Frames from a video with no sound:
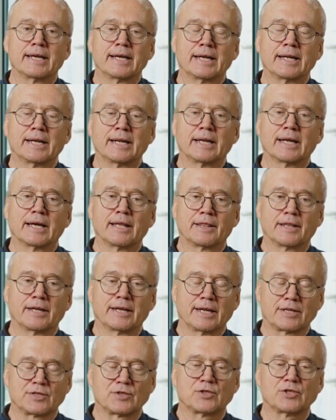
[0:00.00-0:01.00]
in the
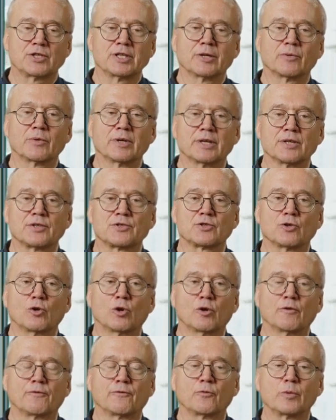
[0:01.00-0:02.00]
next series
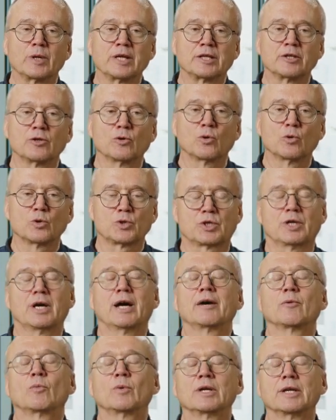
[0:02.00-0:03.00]
of videos
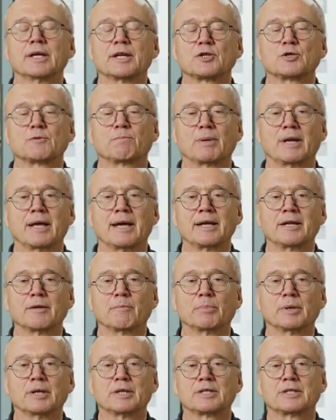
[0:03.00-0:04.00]
I will explain a
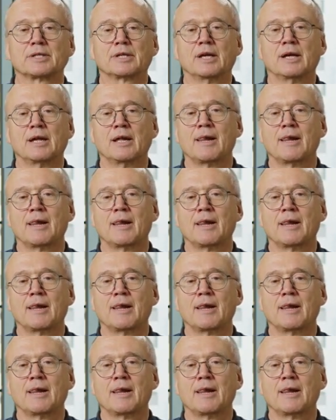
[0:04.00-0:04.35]
bit